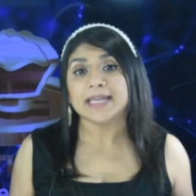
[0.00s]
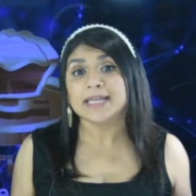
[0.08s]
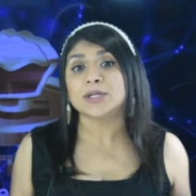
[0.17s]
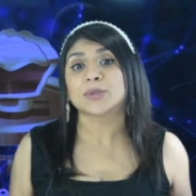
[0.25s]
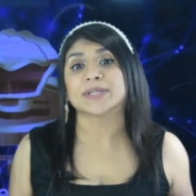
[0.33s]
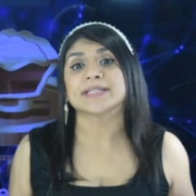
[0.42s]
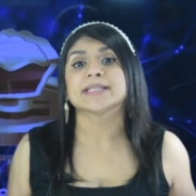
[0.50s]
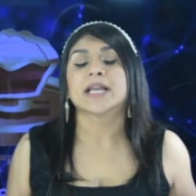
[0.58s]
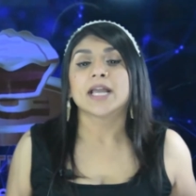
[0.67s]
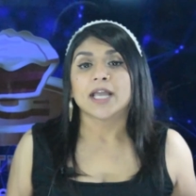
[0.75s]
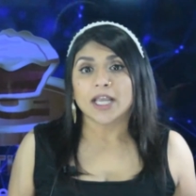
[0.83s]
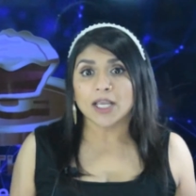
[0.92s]
increase
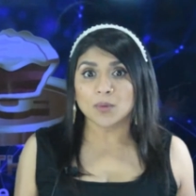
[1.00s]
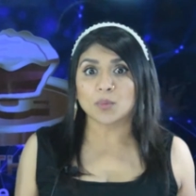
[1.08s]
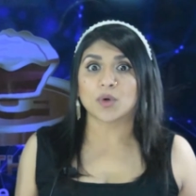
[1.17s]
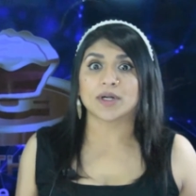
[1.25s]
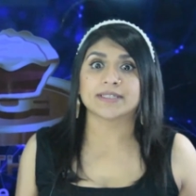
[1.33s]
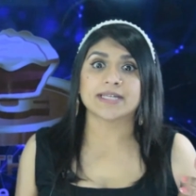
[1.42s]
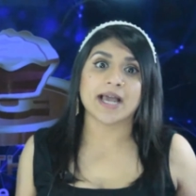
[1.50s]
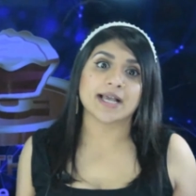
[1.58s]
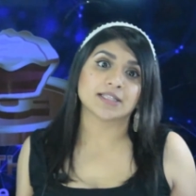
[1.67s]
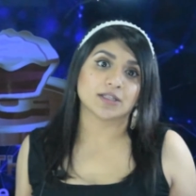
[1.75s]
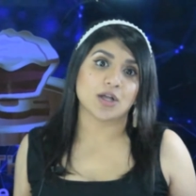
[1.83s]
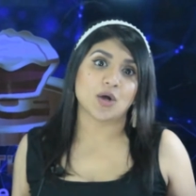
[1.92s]
in work
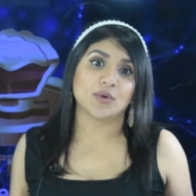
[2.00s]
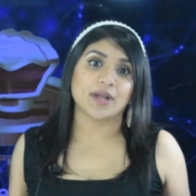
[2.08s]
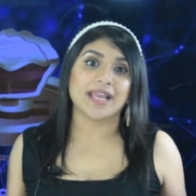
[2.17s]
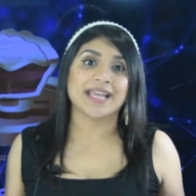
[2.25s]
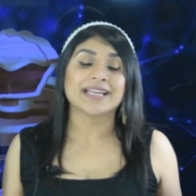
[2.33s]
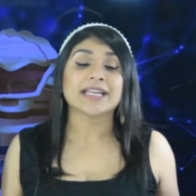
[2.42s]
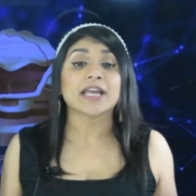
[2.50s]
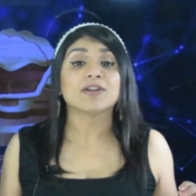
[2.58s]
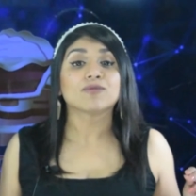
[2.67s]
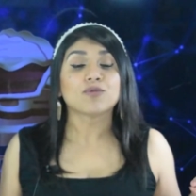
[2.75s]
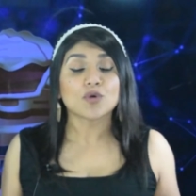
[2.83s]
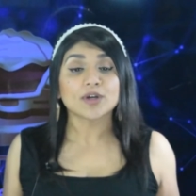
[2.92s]
task load and a
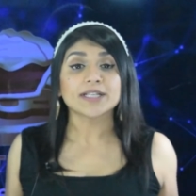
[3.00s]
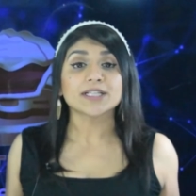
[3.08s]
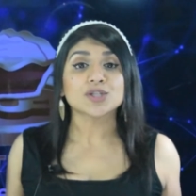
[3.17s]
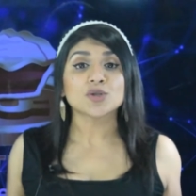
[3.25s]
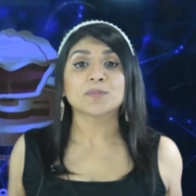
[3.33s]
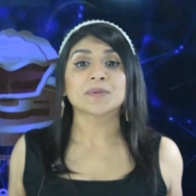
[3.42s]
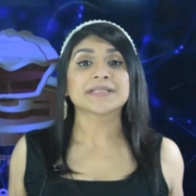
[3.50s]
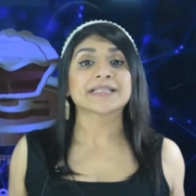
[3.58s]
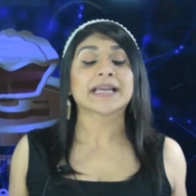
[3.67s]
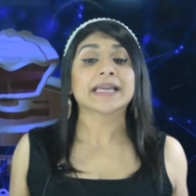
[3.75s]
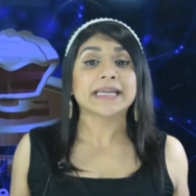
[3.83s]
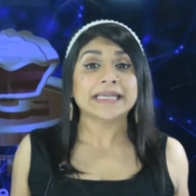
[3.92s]

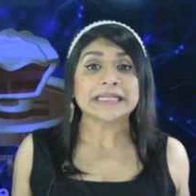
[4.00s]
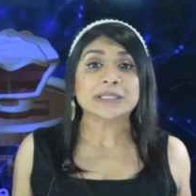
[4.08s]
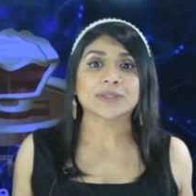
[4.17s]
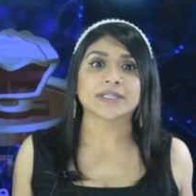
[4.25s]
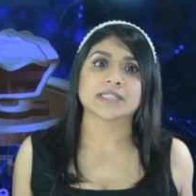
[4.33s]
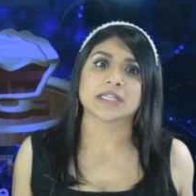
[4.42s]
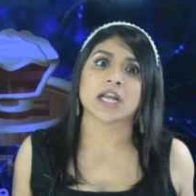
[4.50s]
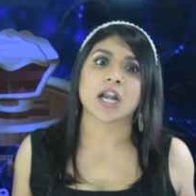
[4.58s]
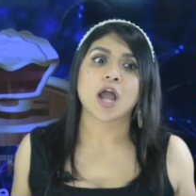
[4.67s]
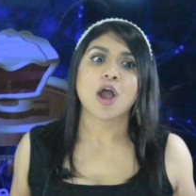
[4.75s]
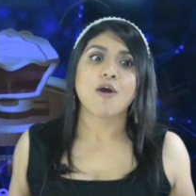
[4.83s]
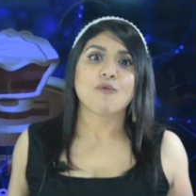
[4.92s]
42% increase
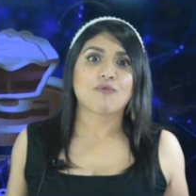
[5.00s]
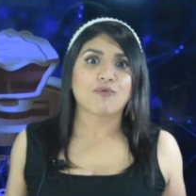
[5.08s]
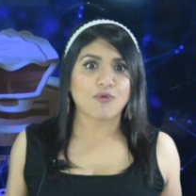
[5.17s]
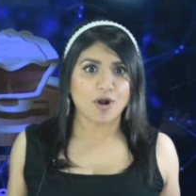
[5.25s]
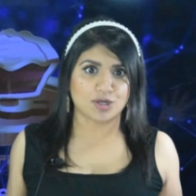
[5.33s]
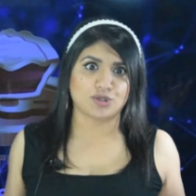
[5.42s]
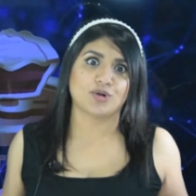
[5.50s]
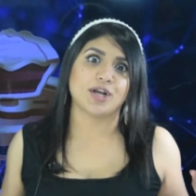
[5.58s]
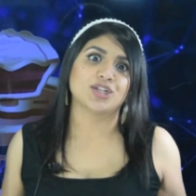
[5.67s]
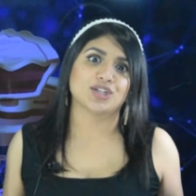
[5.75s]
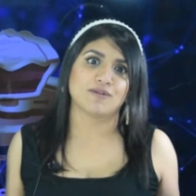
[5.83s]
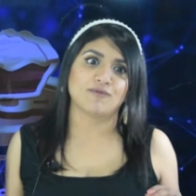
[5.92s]
in
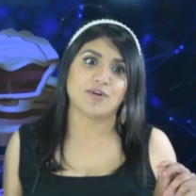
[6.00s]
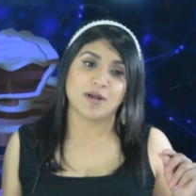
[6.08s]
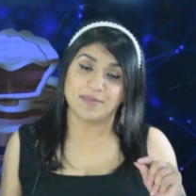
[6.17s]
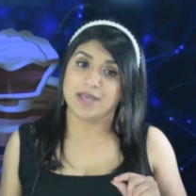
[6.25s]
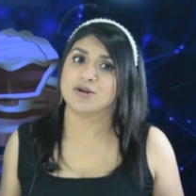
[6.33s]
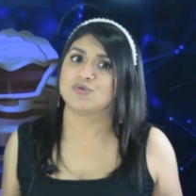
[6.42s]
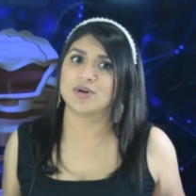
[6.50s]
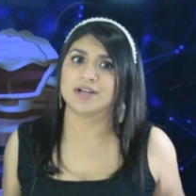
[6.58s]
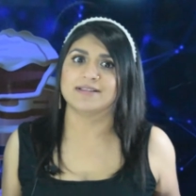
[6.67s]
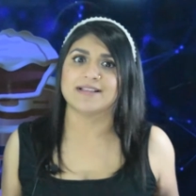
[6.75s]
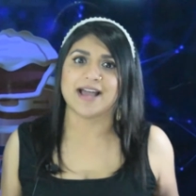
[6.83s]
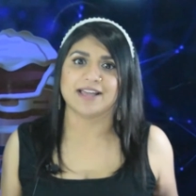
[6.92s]
frustration from in
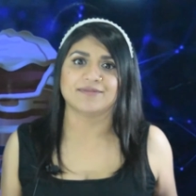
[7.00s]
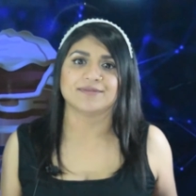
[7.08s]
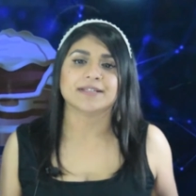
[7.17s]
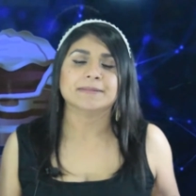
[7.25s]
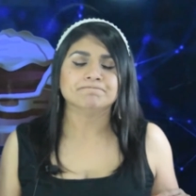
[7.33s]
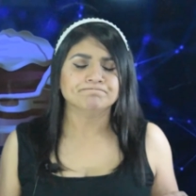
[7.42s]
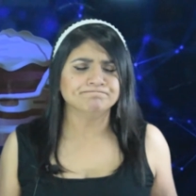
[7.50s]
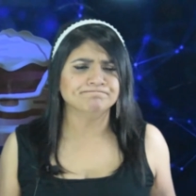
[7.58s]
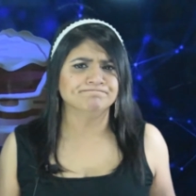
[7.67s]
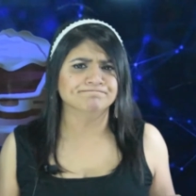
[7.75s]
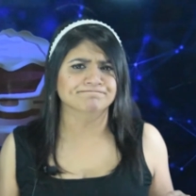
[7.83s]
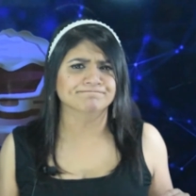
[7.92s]
real life.
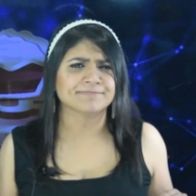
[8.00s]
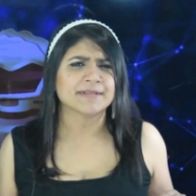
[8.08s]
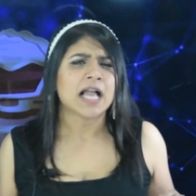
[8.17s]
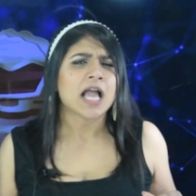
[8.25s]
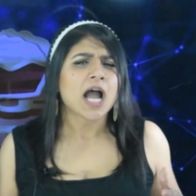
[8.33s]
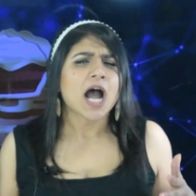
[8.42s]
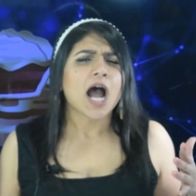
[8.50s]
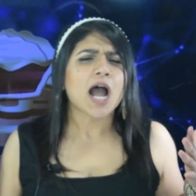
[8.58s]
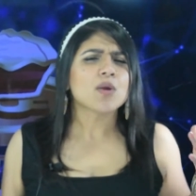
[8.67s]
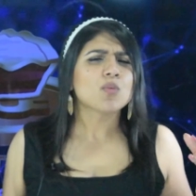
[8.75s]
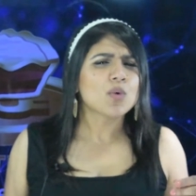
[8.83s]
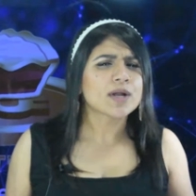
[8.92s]
Hmm.
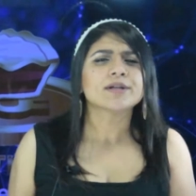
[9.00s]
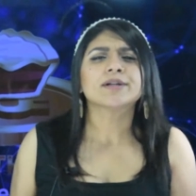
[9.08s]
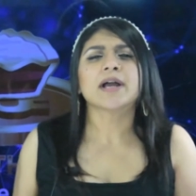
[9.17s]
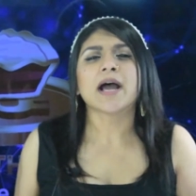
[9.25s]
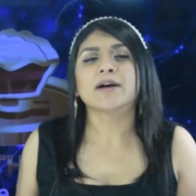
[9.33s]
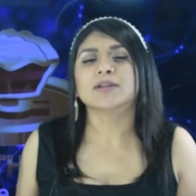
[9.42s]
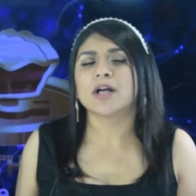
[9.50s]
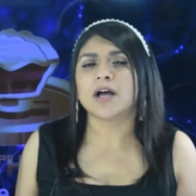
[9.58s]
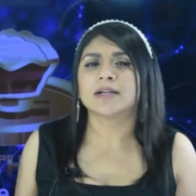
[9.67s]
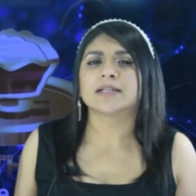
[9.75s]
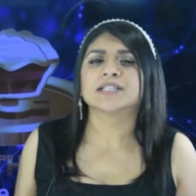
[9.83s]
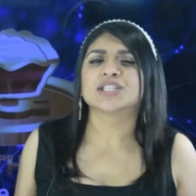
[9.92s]
I wonder how
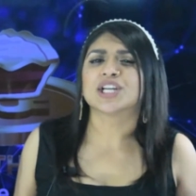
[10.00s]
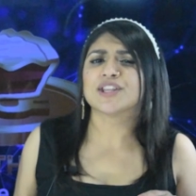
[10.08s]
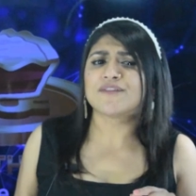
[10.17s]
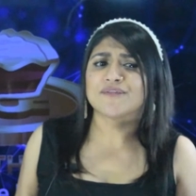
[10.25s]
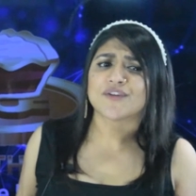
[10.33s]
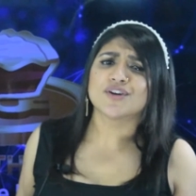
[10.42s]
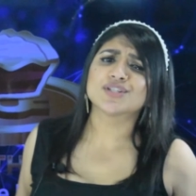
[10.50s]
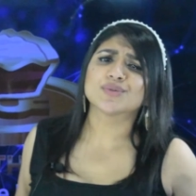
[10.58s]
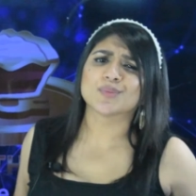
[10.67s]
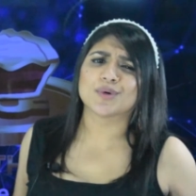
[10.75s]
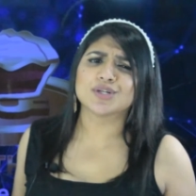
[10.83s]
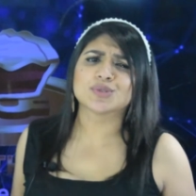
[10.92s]
long until the first
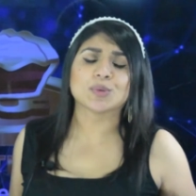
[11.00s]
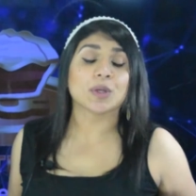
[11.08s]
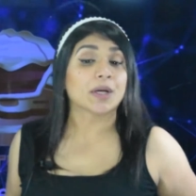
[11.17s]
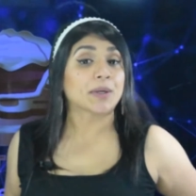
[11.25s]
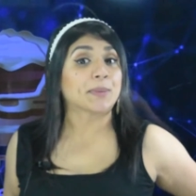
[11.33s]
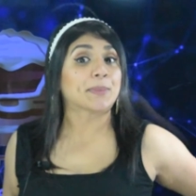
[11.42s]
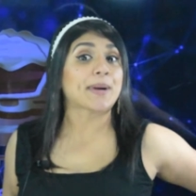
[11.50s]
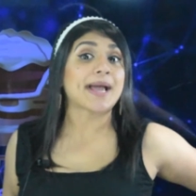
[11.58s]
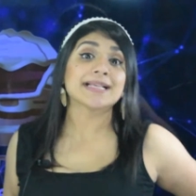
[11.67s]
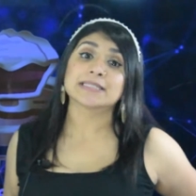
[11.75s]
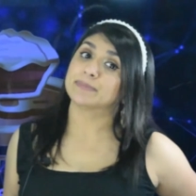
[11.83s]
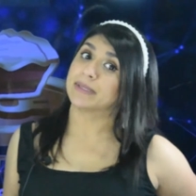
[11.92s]
virtual
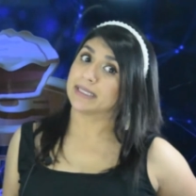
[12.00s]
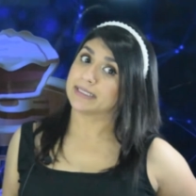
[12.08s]
harassment